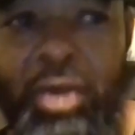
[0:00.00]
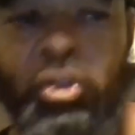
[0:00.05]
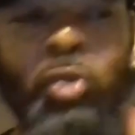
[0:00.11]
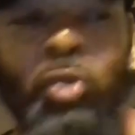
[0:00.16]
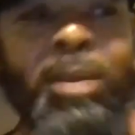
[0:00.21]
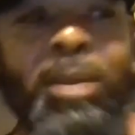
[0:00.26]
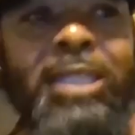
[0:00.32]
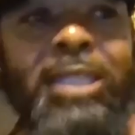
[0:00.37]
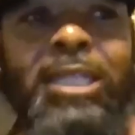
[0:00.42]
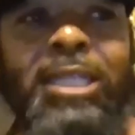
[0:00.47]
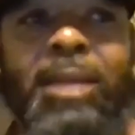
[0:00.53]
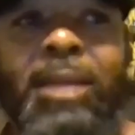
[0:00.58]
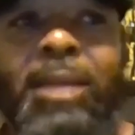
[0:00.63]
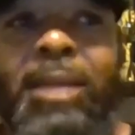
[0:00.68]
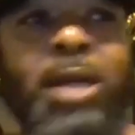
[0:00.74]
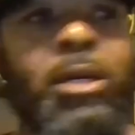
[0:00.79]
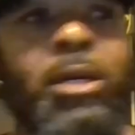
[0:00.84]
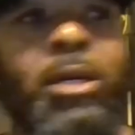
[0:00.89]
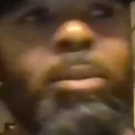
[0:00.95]
So by the time
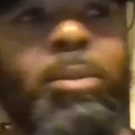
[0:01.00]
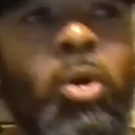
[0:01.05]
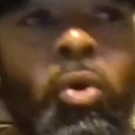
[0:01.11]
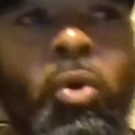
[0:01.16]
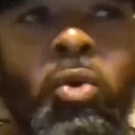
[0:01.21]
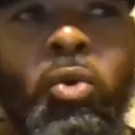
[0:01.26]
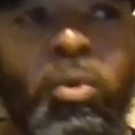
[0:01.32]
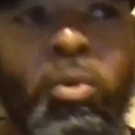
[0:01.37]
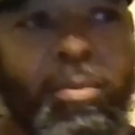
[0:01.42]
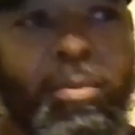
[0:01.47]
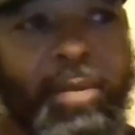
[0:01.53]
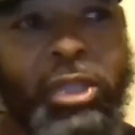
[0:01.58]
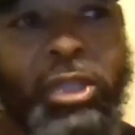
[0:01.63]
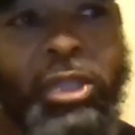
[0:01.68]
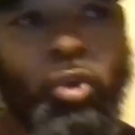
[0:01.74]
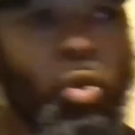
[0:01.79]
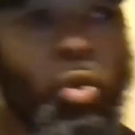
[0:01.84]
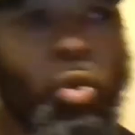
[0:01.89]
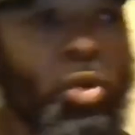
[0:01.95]
I come home, my
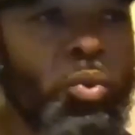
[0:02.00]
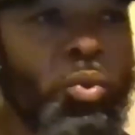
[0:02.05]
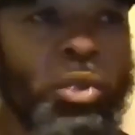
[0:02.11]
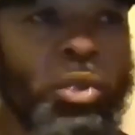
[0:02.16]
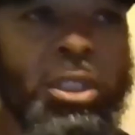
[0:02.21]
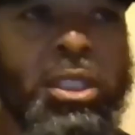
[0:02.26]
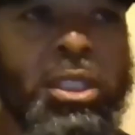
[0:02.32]
daughter was